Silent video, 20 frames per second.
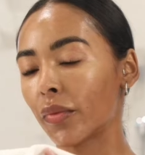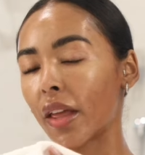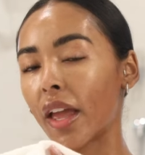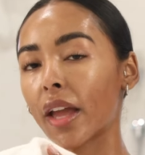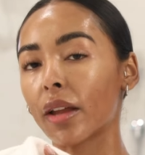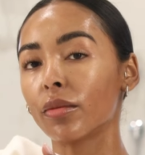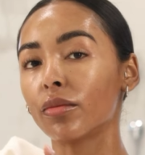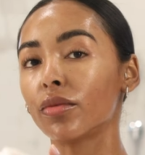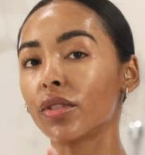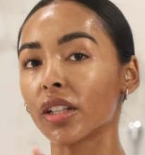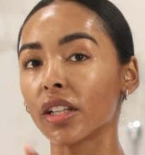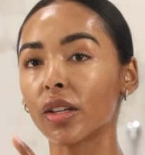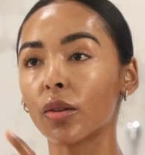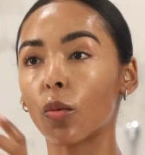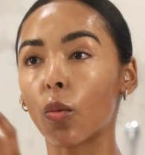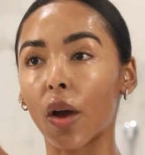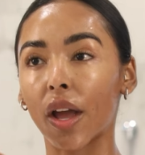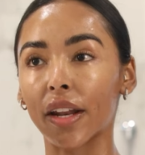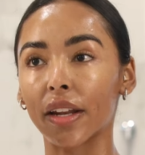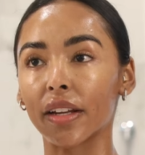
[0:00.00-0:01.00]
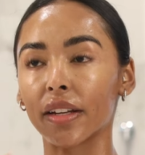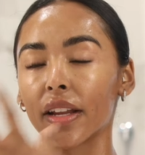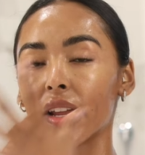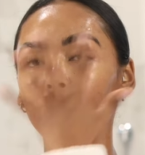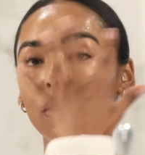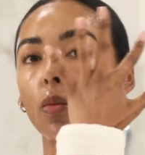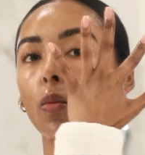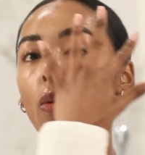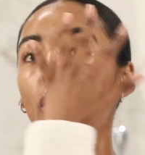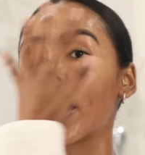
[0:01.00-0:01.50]
and really wet it
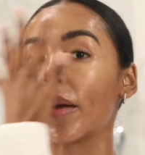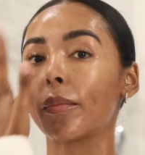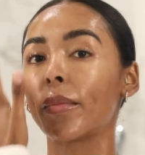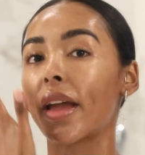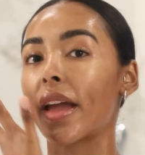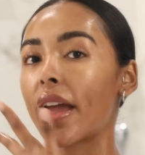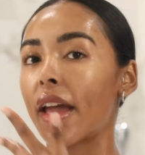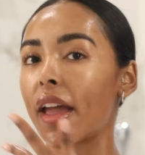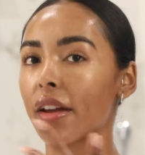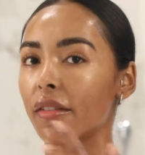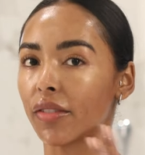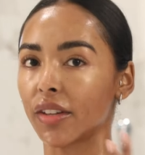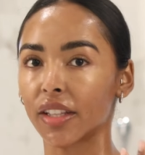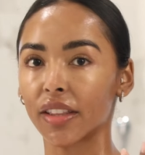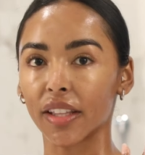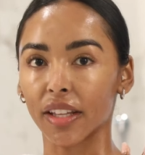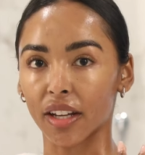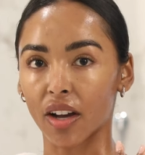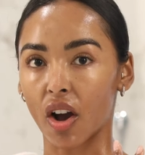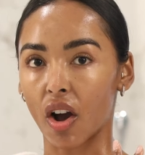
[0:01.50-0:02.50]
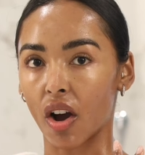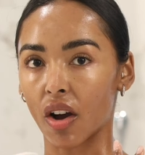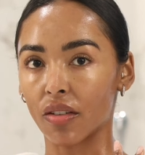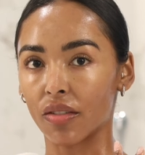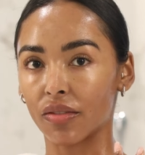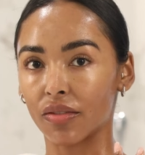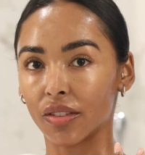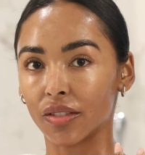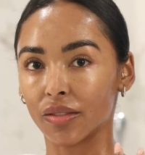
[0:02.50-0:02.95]
and wipe everything off.